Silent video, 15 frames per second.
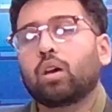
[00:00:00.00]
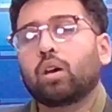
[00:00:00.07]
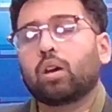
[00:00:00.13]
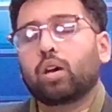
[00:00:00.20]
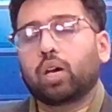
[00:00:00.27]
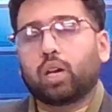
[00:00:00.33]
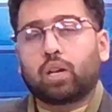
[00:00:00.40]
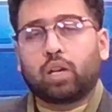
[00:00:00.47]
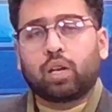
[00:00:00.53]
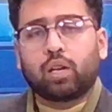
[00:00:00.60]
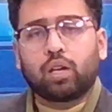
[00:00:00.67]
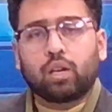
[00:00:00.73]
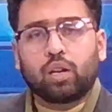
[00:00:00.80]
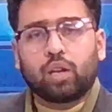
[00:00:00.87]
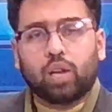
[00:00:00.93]
In
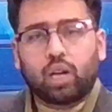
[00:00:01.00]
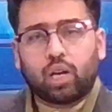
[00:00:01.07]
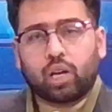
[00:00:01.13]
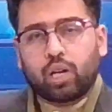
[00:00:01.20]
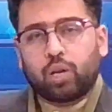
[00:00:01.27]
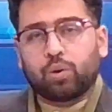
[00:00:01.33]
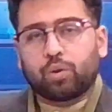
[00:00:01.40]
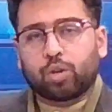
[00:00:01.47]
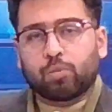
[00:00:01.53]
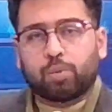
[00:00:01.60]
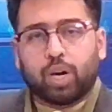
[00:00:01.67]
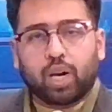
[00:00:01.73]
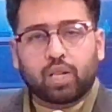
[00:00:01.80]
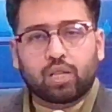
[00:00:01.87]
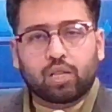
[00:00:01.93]
Indian illegally
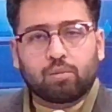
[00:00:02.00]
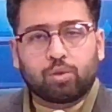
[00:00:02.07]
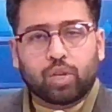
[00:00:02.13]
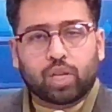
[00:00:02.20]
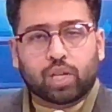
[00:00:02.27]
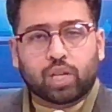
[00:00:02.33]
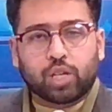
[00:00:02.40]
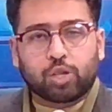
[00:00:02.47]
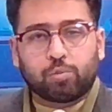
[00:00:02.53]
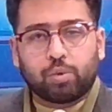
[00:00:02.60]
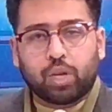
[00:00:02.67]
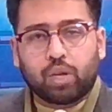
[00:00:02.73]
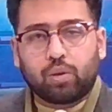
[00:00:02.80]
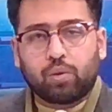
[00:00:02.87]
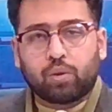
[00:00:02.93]
occupied Jammu and Kashmir,